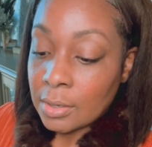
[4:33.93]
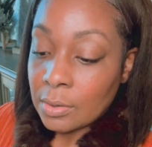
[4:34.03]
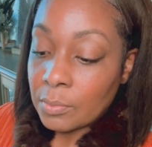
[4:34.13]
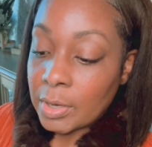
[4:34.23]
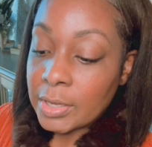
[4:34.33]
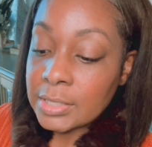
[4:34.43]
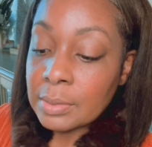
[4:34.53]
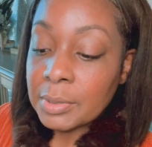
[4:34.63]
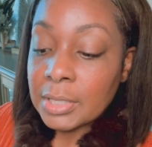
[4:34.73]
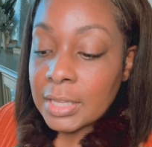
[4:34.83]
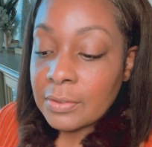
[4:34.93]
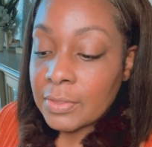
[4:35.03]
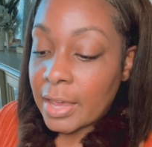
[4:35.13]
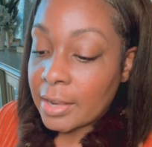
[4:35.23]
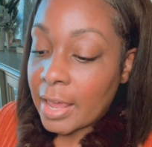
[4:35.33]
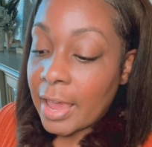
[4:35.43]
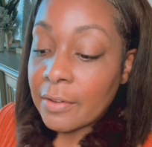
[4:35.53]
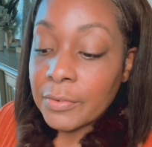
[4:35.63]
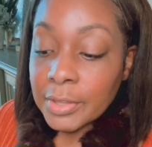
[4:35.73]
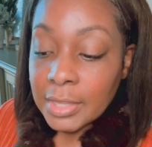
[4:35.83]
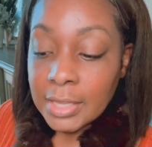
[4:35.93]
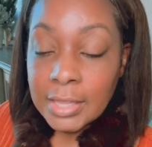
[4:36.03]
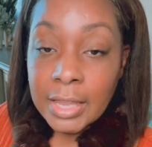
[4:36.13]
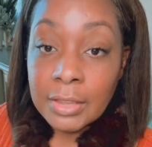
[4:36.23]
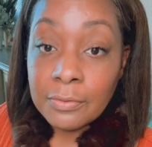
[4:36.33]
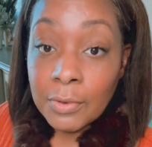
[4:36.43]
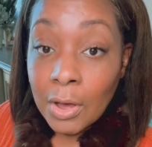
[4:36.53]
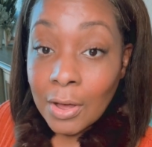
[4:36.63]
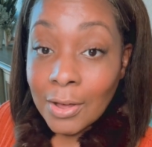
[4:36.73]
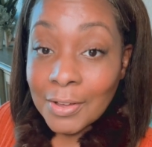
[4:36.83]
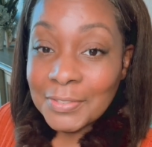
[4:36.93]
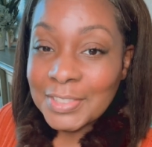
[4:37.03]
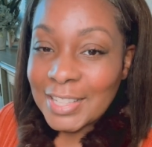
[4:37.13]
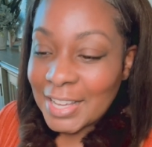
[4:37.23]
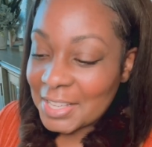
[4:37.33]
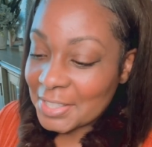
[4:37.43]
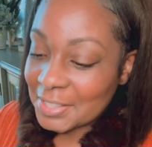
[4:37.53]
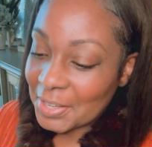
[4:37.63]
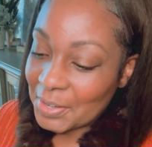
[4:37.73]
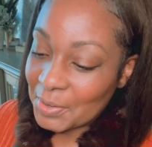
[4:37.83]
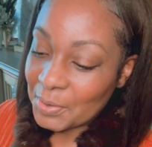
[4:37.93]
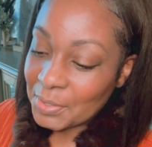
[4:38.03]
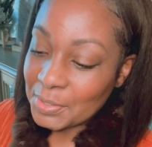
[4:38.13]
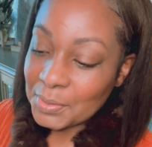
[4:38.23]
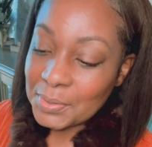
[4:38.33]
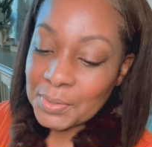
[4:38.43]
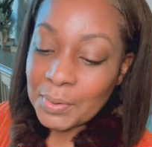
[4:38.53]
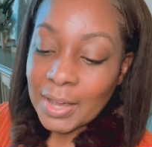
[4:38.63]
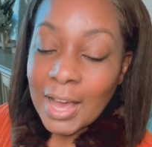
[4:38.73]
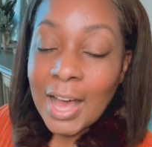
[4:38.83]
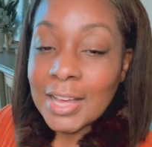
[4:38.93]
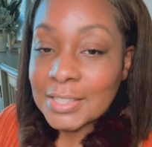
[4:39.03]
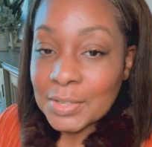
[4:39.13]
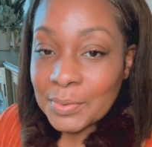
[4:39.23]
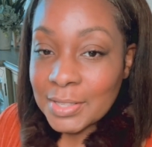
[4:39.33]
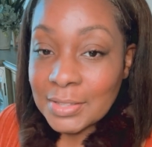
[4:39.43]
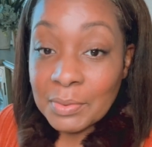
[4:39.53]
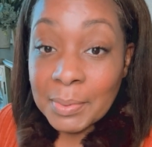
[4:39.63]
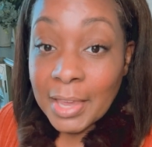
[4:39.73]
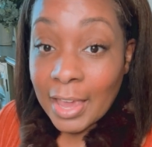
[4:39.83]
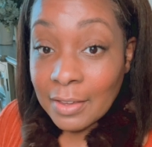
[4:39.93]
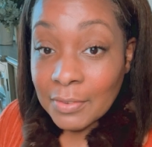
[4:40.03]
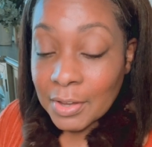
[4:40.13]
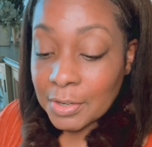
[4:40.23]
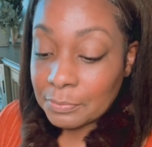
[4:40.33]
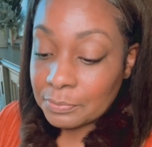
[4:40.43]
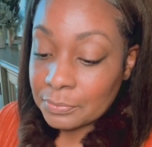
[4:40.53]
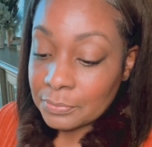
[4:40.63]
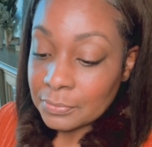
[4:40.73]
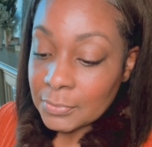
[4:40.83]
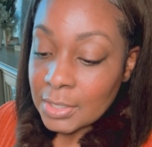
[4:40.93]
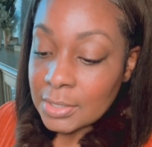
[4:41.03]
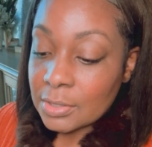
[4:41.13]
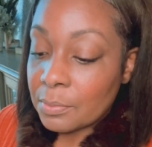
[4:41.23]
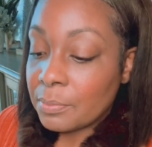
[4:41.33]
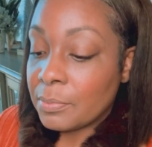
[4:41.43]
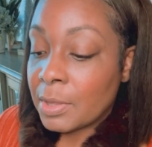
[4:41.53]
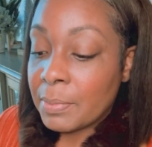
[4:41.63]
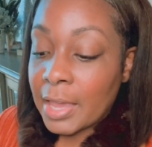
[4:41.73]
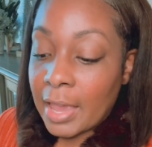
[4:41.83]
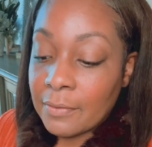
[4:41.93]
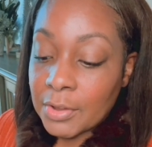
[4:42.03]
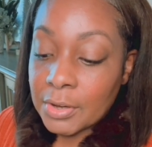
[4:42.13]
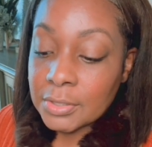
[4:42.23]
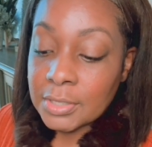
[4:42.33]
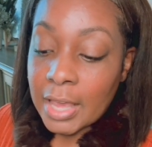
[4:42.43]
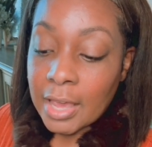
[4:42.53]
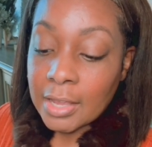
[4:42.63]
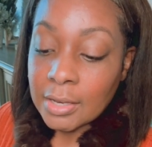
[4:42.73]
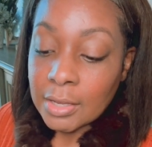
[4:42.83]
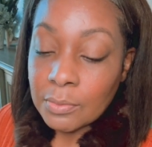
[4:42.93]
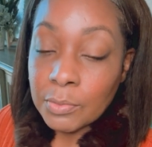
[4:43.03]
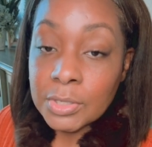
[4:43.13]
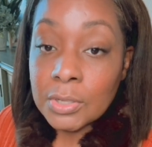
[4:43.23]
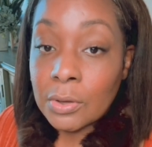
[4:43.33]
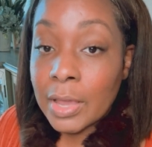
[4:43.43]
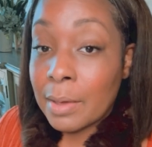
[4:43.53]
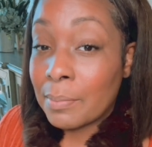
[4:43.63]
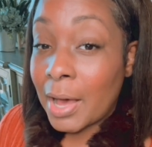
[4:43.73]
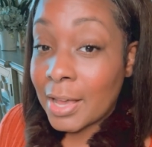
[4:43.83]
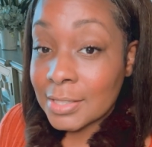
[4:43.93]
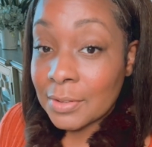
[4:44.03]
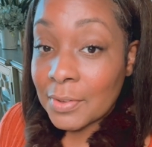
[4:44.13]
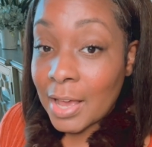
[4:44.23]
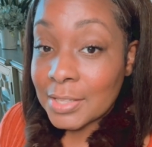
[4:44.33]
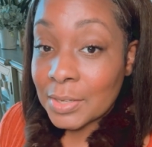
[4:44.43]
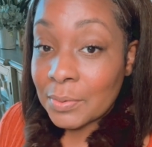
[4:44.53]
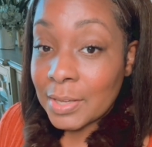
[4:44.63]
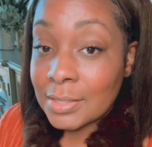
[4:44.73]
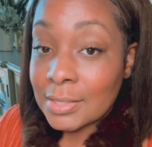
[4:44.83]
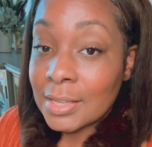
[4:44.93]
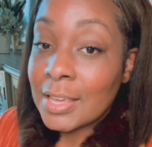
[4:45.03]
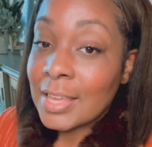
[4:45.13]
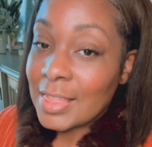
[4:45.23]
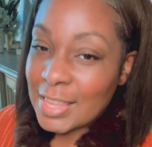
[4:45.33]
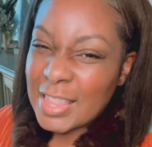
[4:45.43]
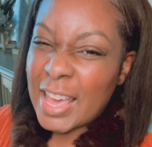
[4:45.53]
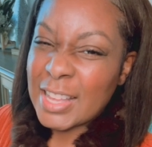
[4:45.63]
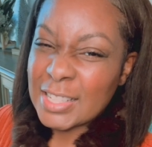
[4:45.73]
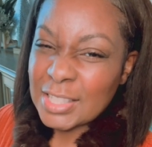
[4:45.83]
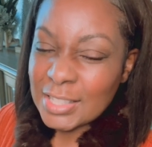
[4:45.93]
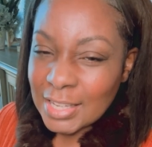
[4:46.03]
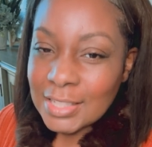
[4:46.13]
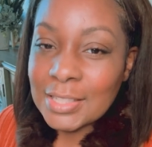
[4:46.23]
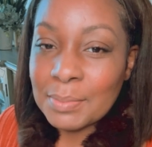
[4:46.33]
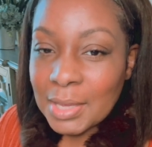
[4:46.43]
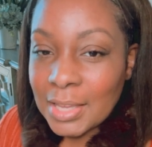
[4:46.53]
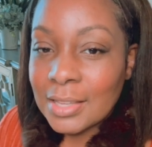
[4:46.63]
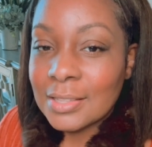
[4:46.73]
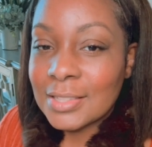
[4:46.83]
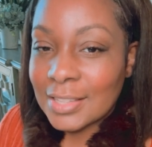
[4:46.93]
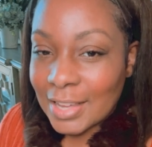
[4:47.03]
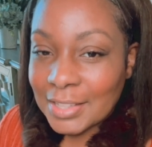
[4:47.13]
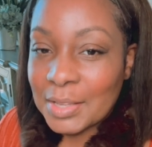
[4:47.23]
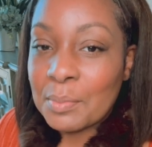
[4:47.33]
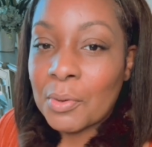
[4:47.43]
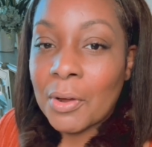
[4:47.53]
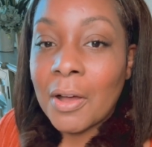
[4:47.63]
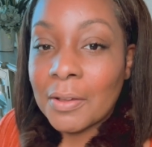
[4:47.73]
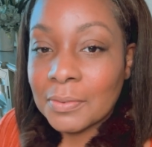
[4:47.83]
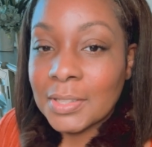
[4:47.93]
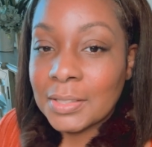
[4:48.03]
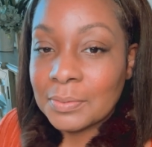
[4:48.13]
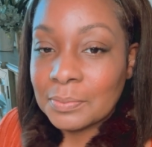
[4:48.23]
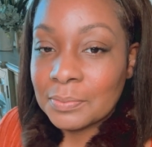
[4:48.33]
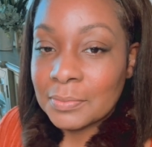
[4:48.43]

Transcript: Well, it's the belief that everything that evolved does so due to a consequence of a behavior. So the behaviors that result in positive consequence, then that tends to be selected more often.